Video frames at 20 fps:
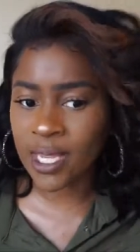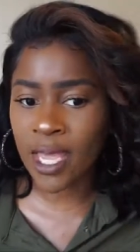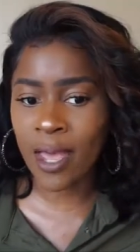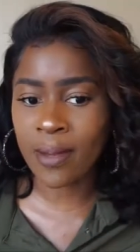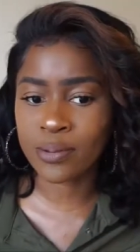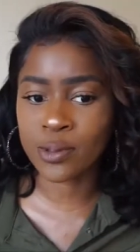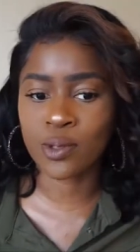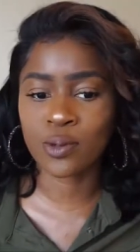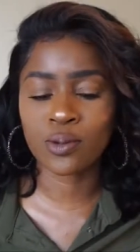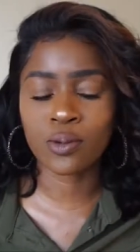to
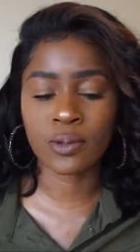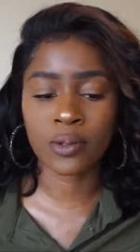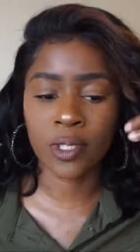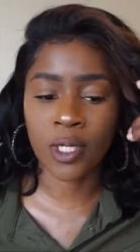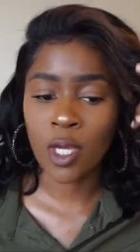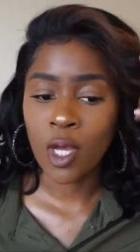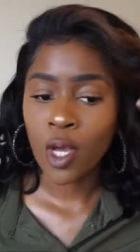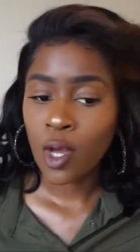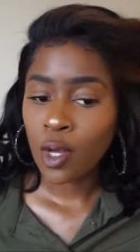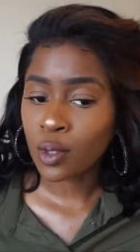
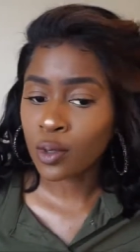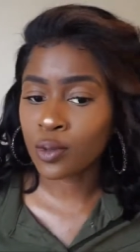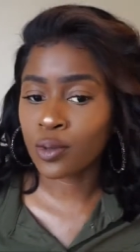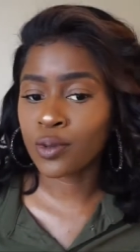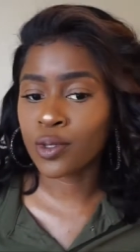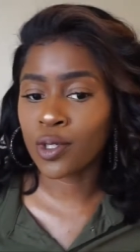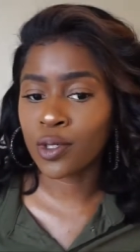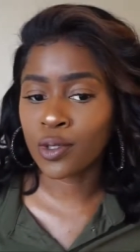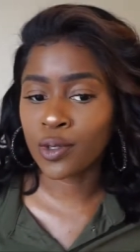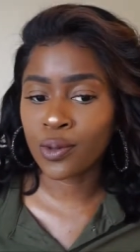absolutely
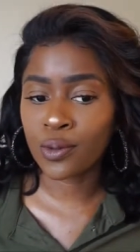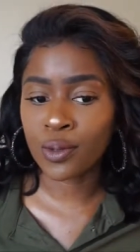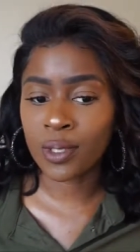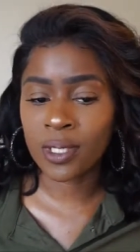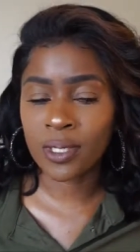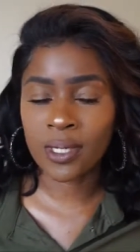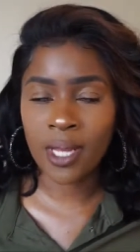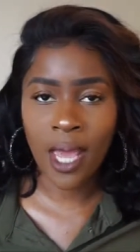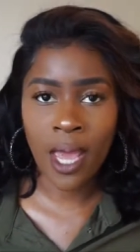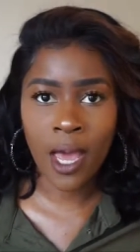glue your
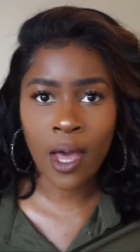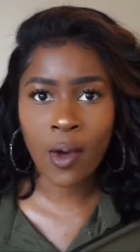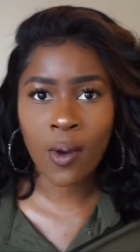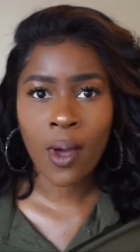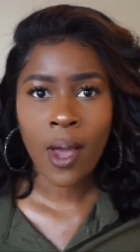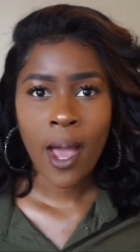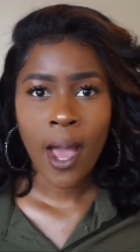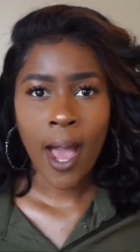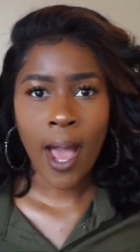unit down.